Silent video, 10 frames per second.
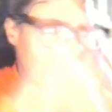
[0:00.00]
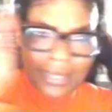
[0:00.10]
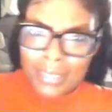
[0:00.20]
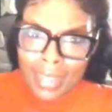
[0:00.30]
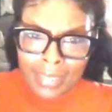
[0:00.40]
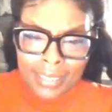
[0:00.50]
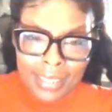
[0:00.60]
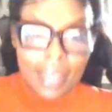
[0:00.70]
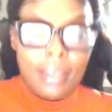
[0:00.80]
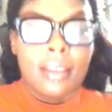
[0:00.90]
is not the
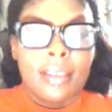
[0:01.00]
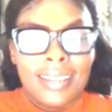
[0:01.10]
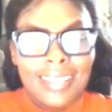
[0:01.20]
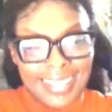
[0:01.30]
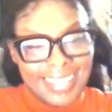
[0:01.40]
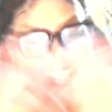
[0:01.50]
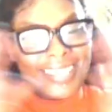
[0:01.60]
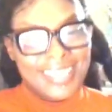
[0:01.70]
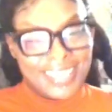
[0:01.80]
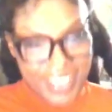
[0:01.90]
day.
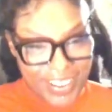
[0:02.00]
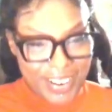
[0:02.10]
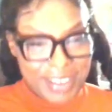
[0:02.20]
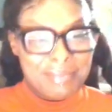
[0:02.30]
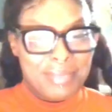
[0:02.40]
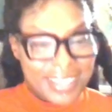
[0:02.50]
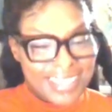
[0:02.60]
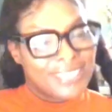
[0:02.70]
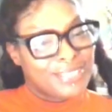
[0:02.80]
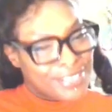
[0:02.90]
Sorry,
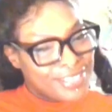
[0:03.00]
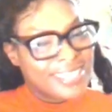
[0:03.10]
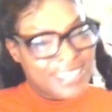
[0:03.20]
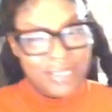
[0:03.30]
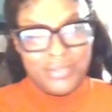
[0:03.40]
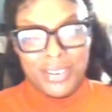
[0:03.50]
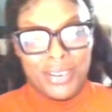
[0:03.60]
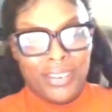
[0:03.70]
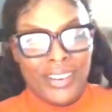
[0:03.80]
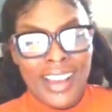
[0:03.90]
but true stuff,
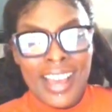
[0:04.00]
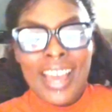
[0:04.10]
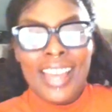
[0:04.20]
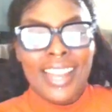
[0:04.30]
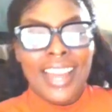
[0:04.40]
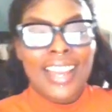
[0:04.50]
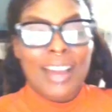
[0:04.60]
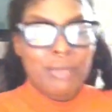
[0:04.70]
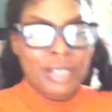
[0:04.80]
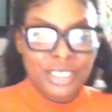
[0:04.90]
y'all. Like,
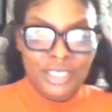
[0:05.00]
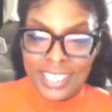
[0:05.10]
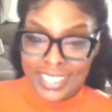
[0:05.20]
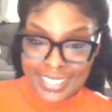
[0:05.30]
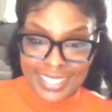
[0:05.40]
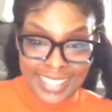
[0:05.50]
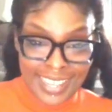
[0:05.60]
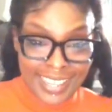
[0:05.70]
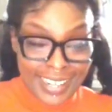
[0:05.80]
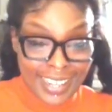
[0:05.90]
I want you to
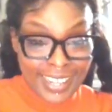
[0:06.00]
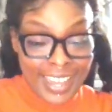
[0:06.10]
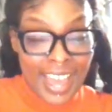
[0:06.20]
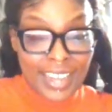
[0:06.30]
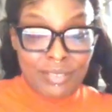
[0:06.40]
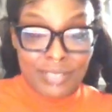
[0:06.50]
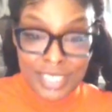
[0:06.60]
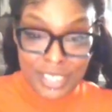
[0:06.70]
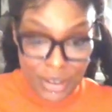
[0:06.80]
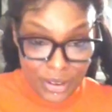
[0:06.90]
understand that a lot of
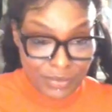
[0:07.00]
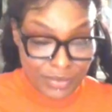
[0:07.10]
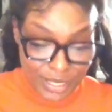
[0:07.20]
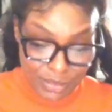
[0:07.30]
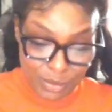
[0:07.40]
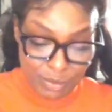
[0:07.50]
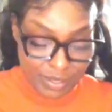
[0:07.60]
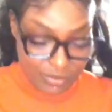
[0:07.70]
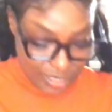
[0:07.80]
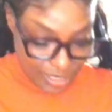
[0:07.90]
this conflict will
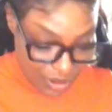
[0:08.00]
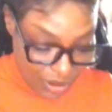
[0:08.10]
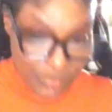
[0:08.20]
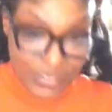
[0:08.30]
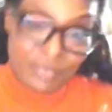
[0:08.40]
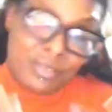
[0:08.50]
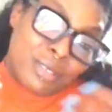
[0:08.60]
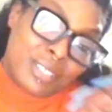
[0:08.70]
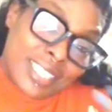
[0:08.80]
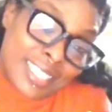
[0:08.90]
be resolved if
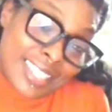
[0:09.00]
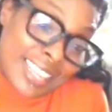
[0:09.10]
you just